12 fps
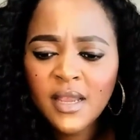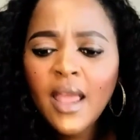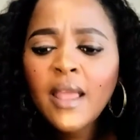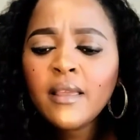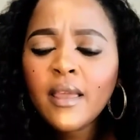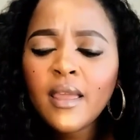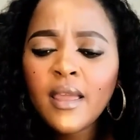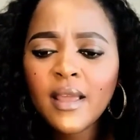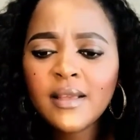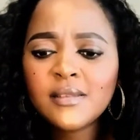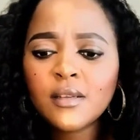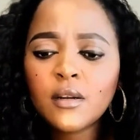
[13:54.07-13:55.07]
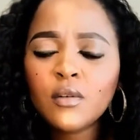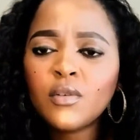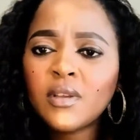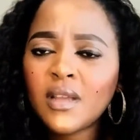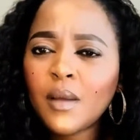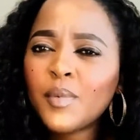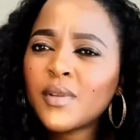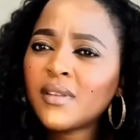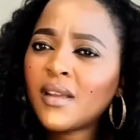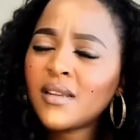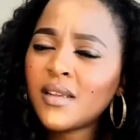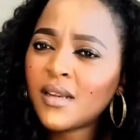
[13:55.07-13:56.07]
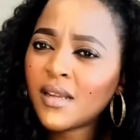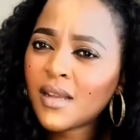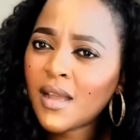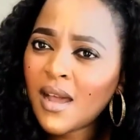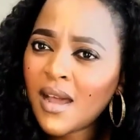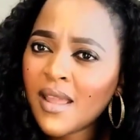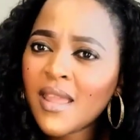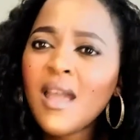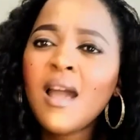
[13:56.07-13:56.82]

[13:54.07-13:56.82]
AKA started hooking up with Nadia Nakai